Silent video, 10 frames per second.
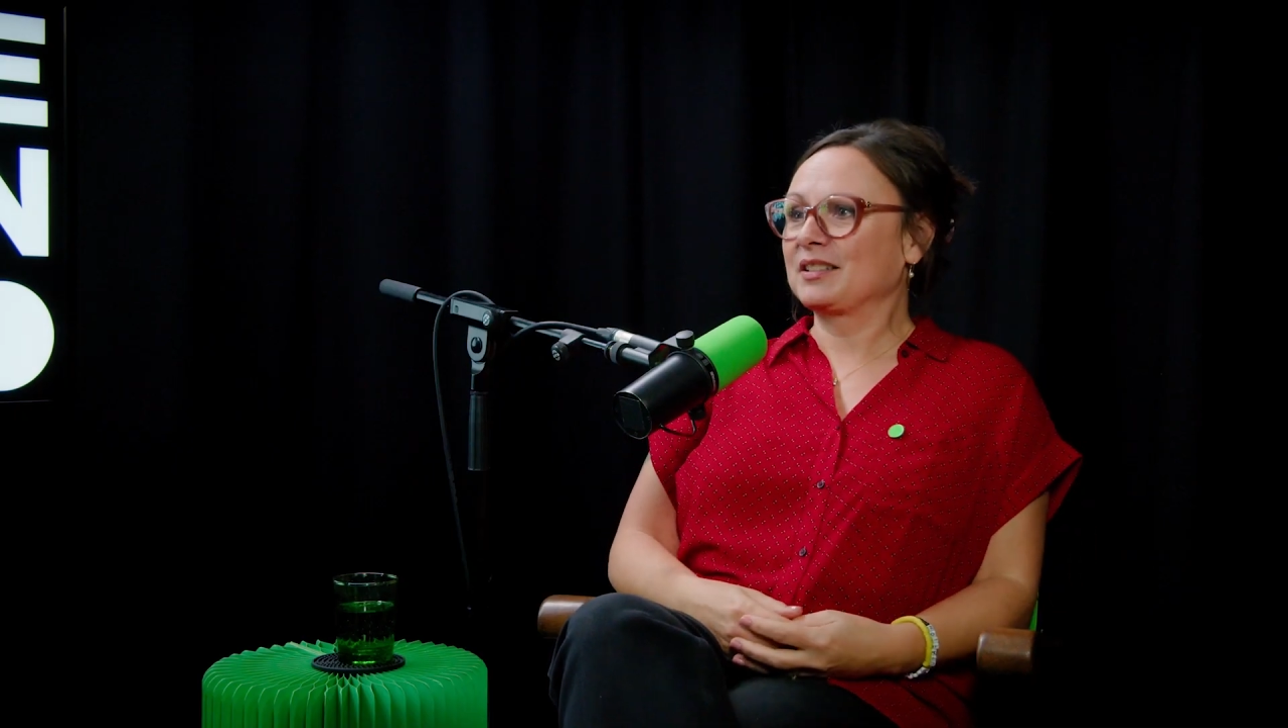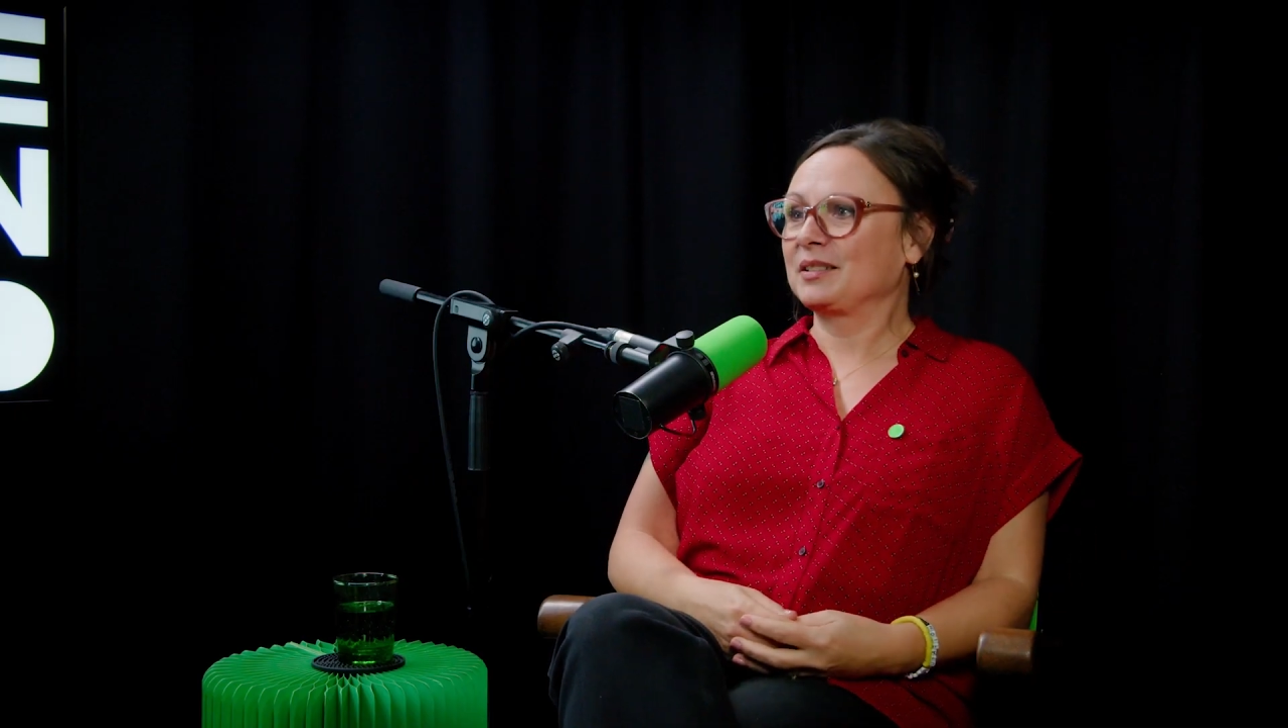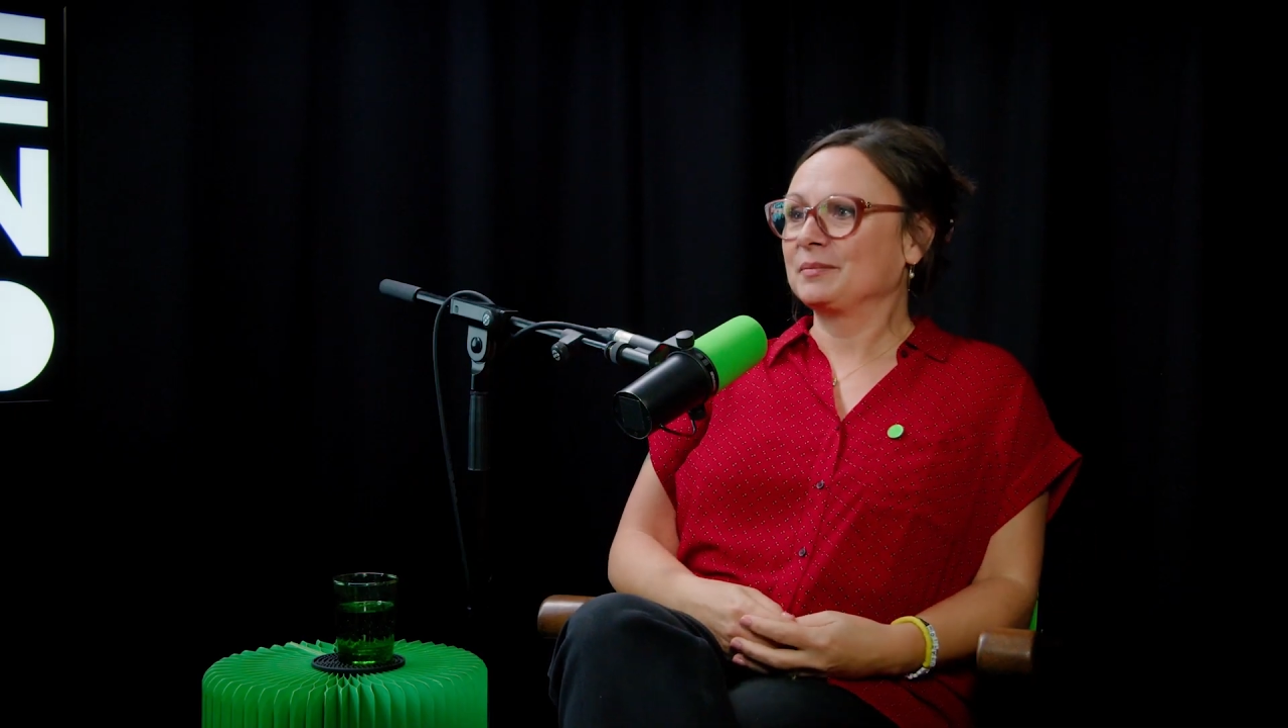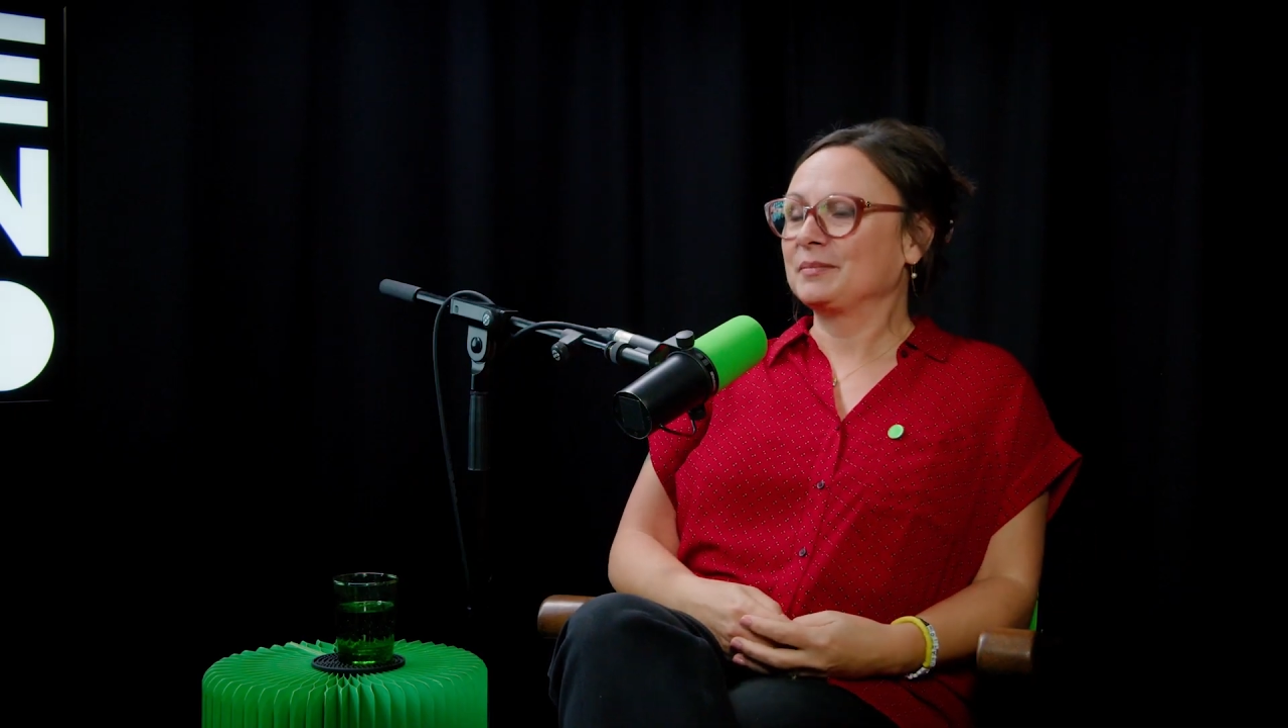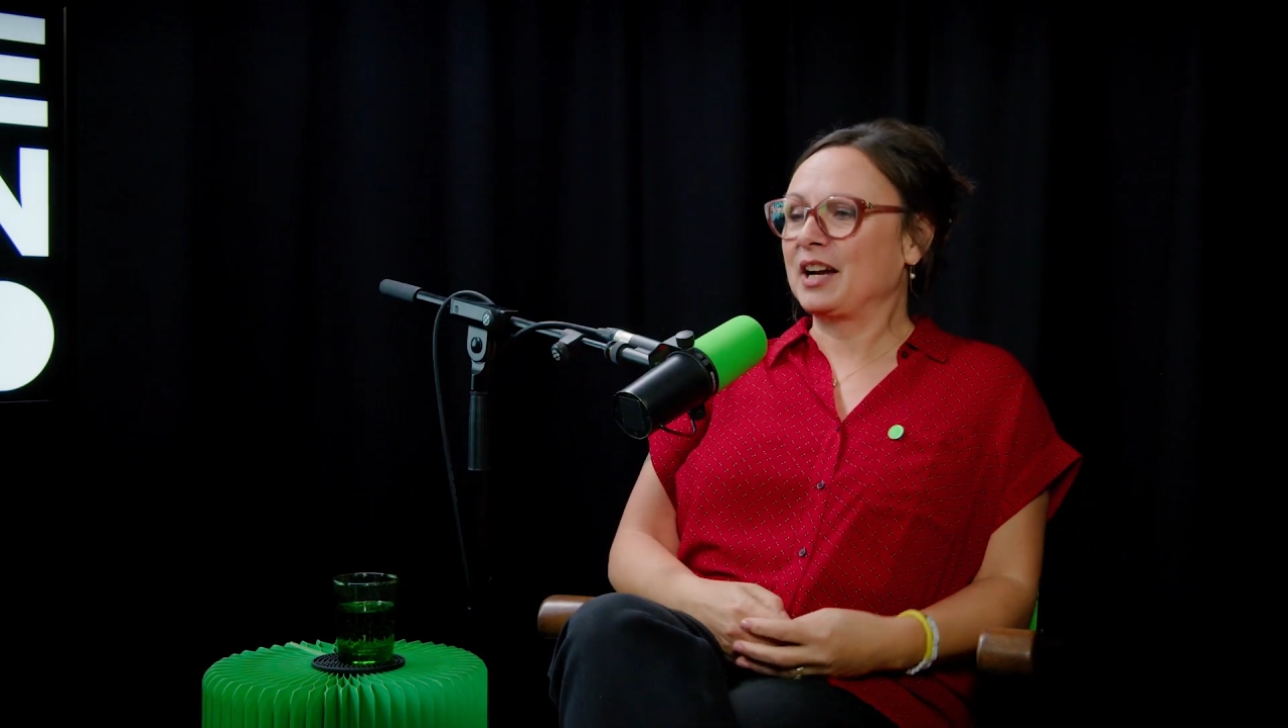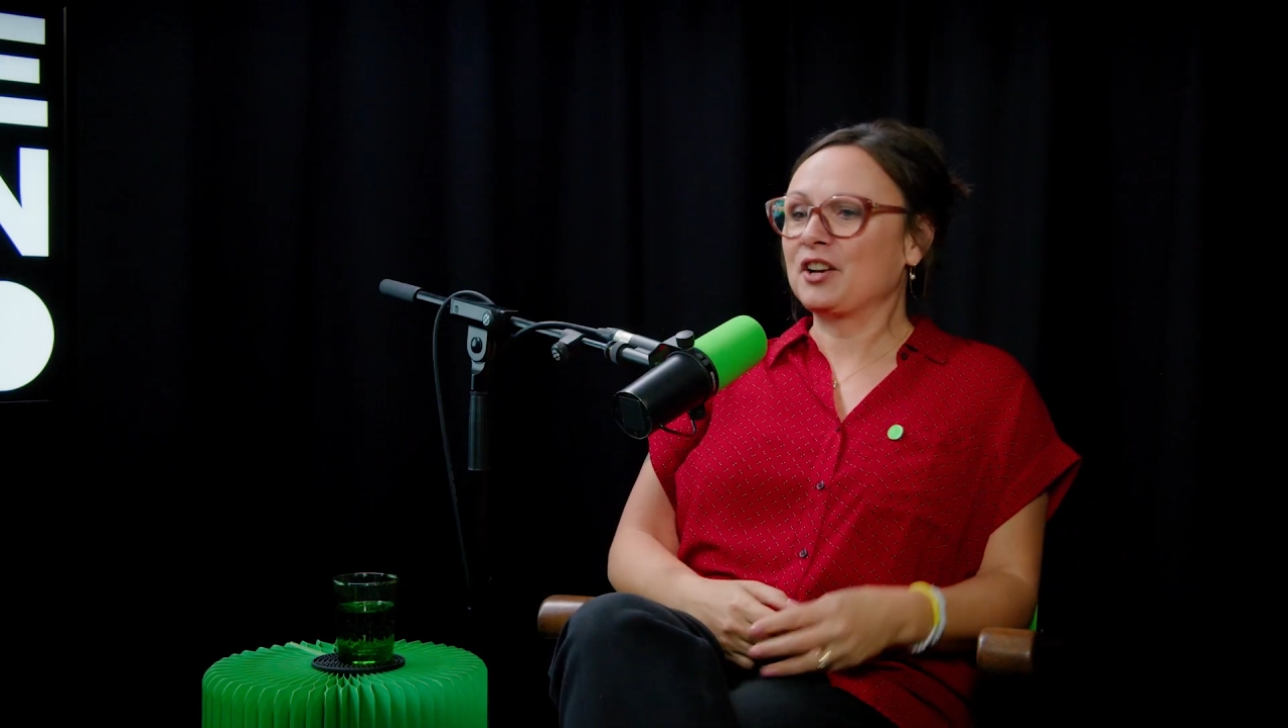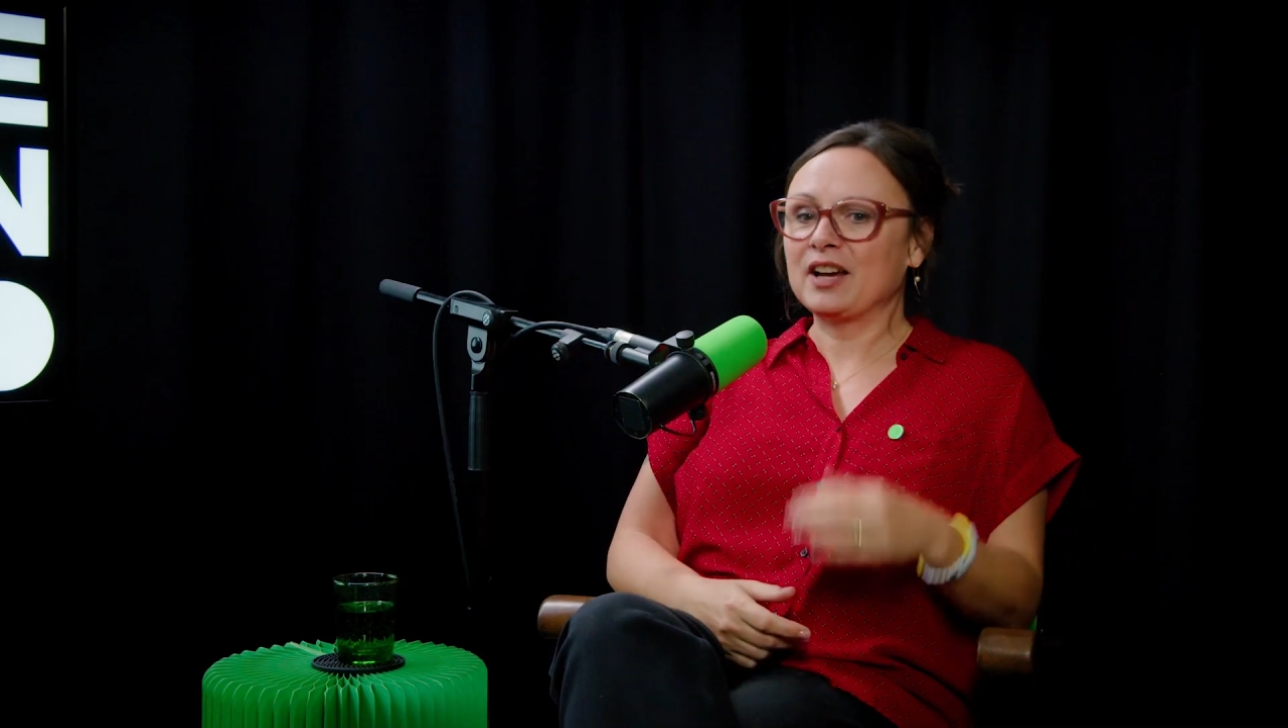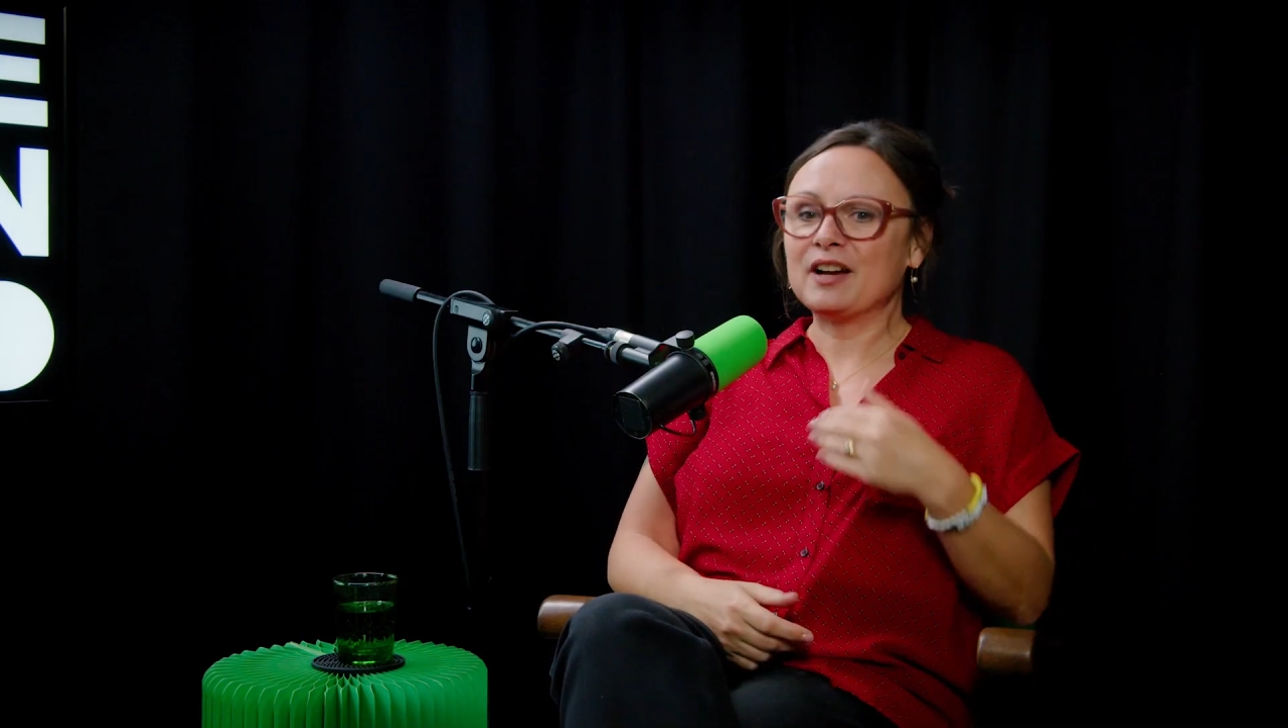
and I